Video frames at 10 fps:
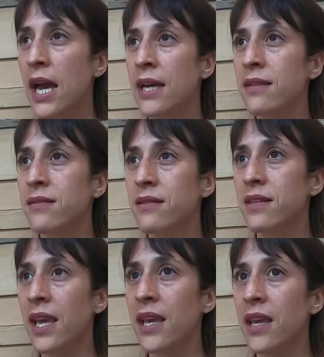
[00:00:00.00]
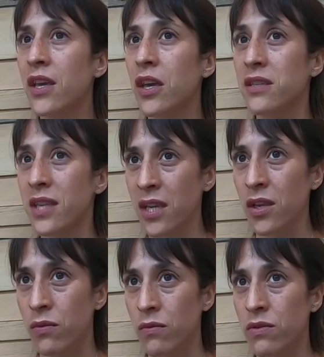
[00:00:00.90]
and they
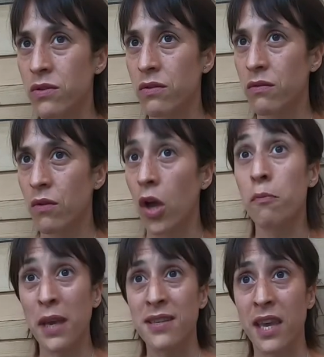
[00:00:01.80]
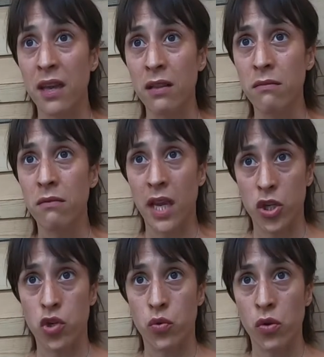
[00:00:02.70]
continued on a big scale,
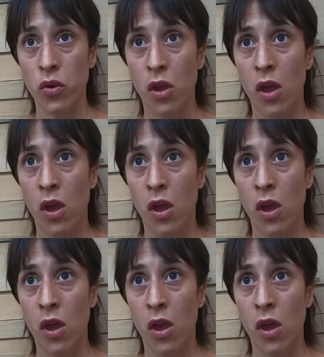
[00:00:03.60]
it's true.